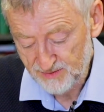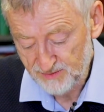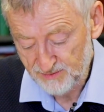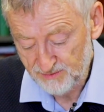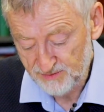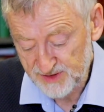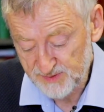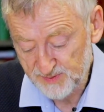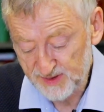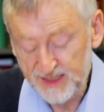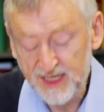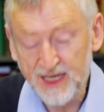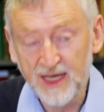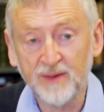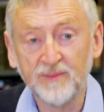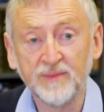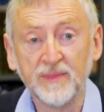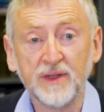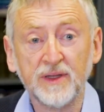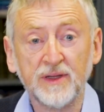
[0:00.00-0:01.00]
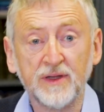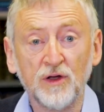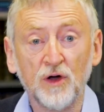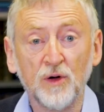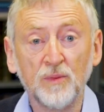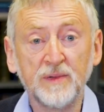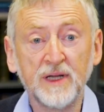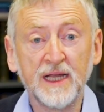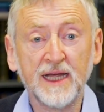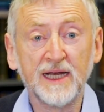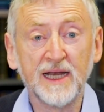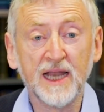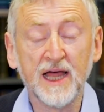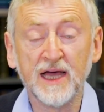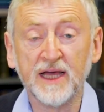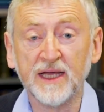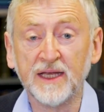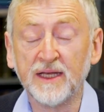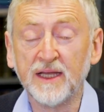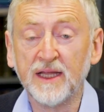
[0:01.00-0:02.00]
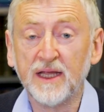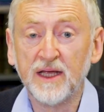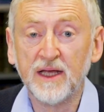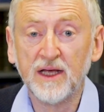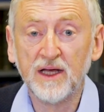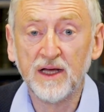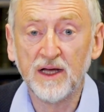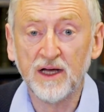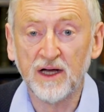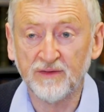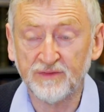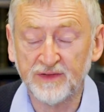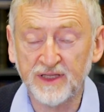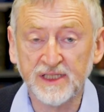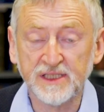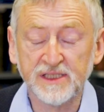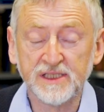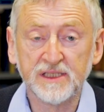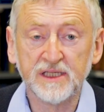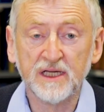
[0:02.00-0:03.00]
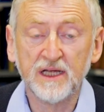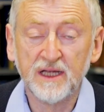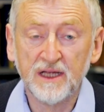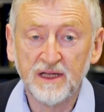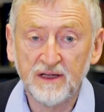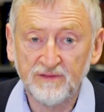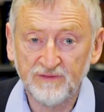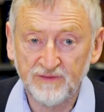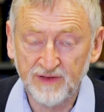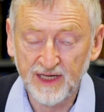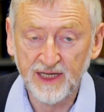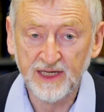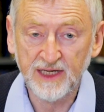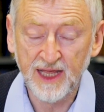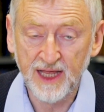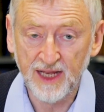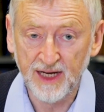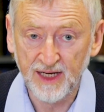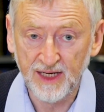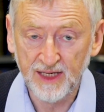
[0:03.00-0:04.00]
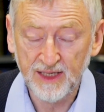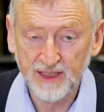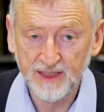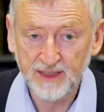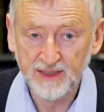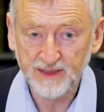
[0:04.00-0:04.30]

which became the opening line of this villanelle.